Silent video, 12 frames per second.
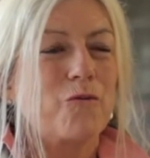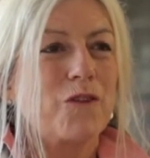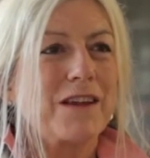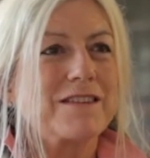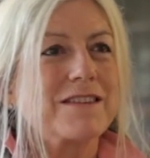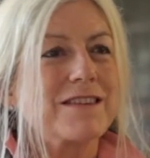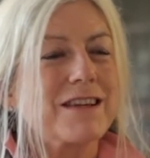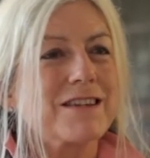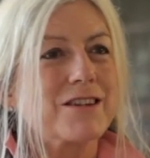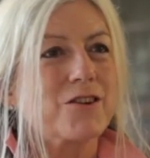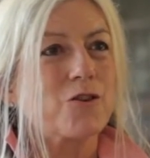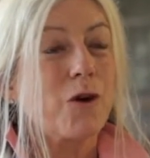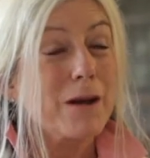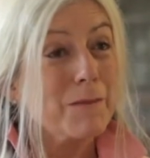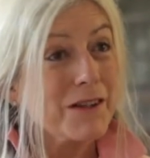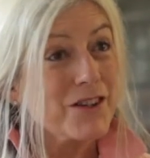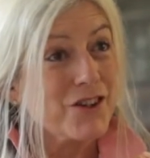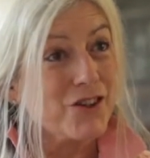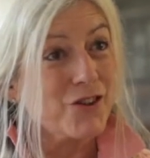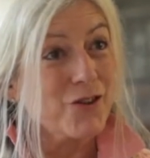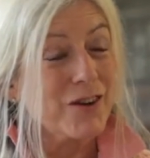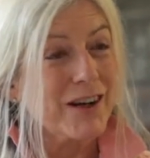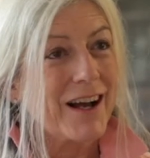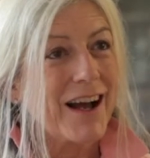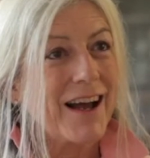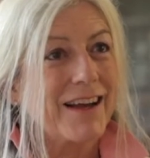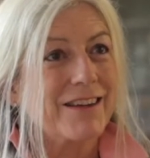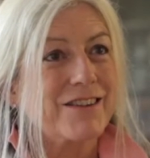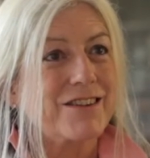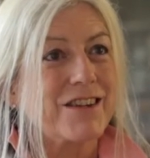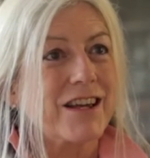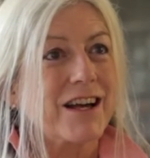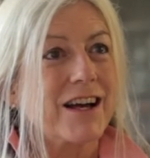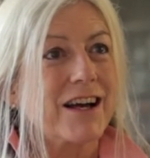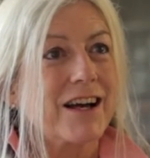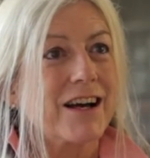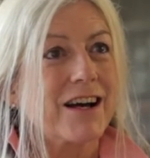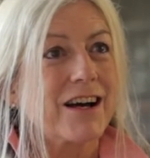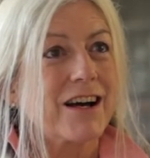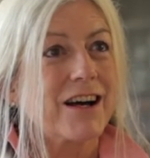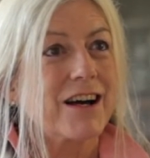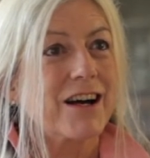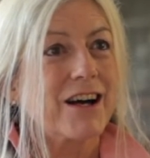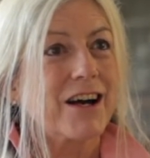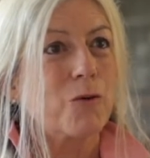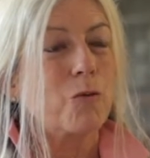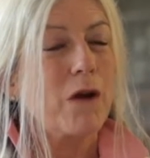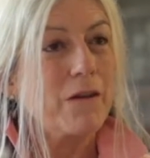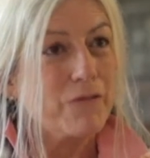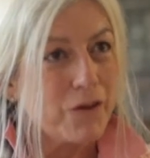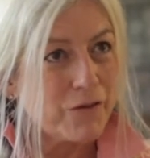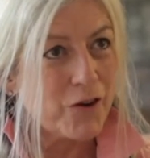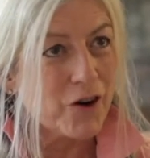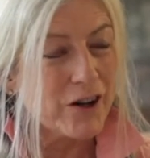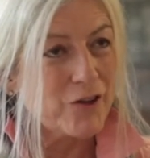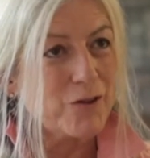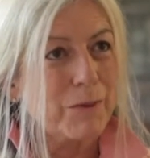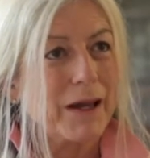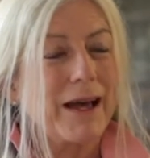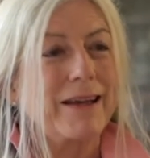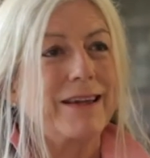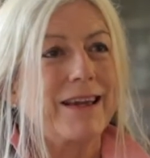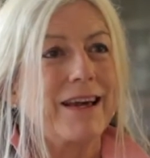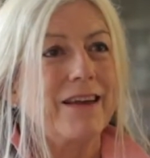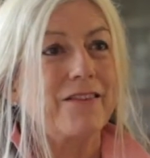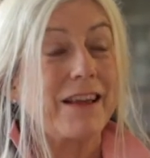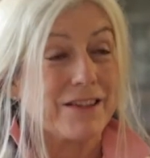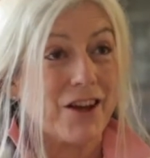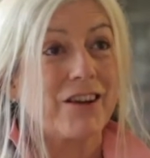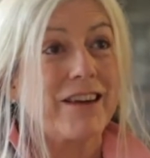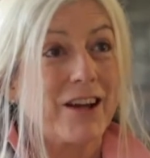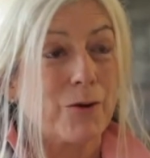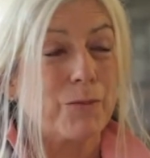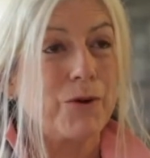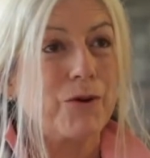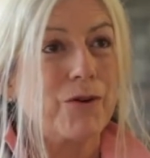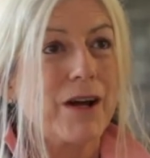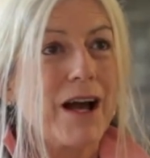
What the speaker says: There's quite a bit to do, and if you've got a good plan there, that's going to help you.